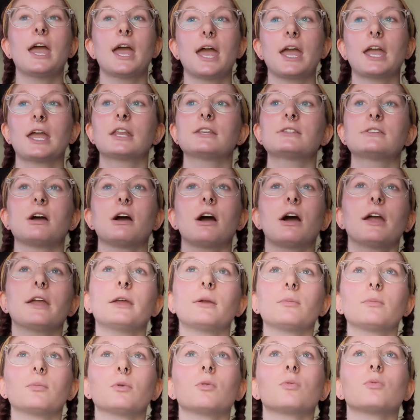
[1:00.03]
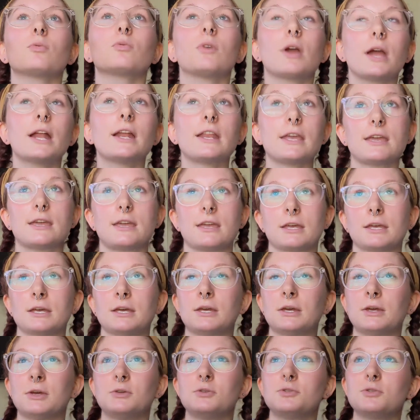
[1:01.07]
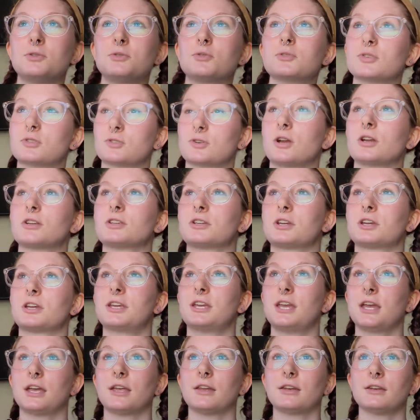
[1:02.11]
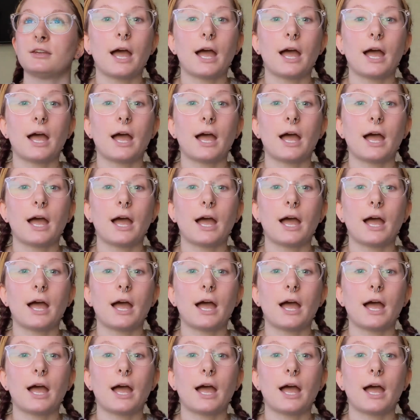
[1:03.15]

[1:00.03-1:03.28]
and I am ready to stretch again.